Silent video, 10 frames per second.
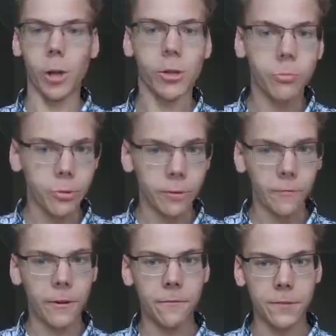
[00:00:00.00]
Welcome to the
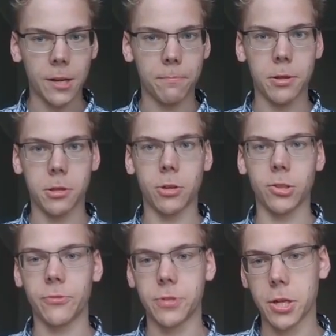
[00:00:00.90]
fifth episode
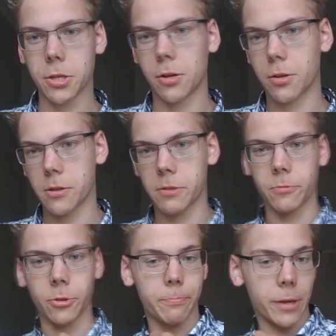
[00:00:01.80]
of Chess Concepts
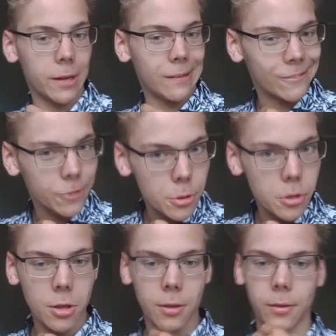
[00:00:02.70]
for
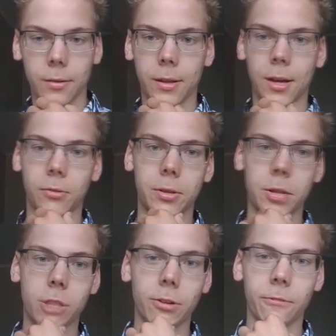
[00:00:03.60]
Beginners. Now,
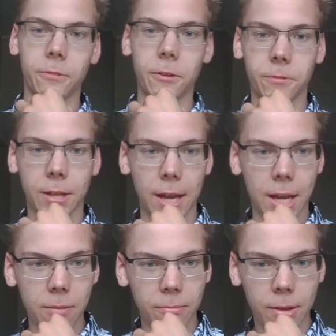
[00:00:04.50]
this is my fifth
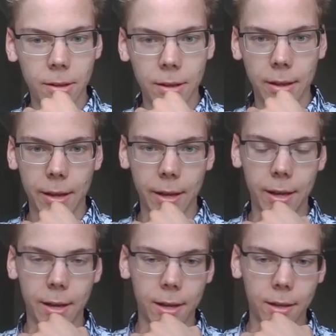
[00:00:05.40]
game,
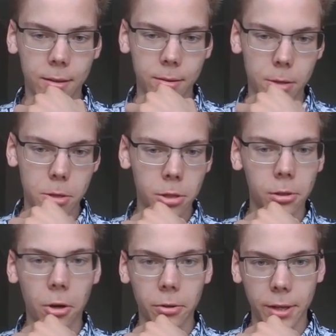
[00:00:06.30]
and this is a
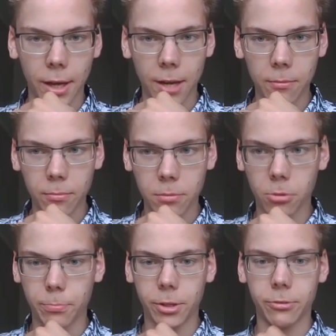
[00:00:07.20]
long game,
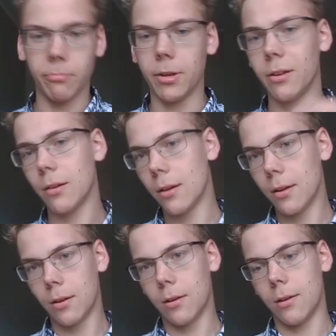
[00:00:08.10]
so bear with me.
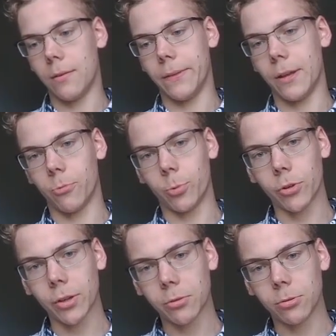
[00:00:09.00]
Now, we're
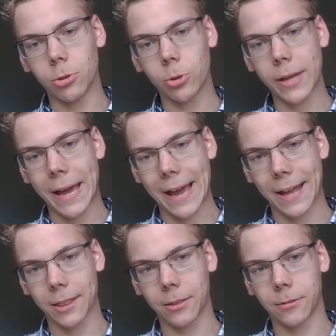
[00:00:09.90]
going to look
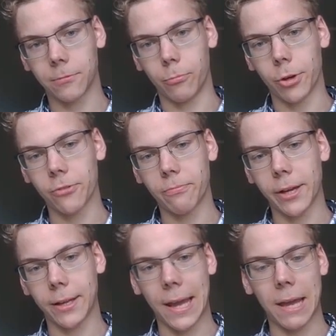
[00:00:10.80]
at one of
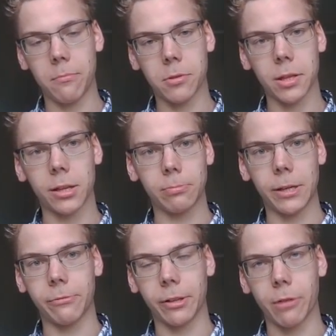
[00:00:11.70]
my games that I
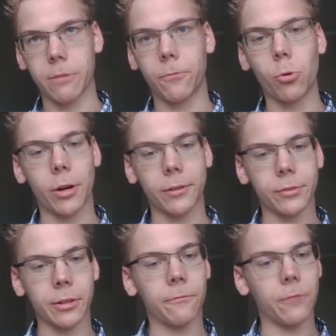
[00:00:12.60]
played when I was
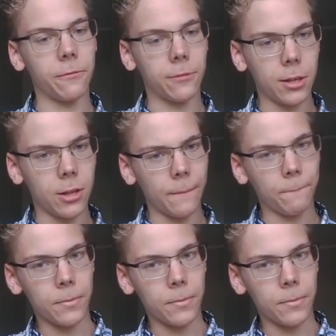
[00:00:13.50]
450.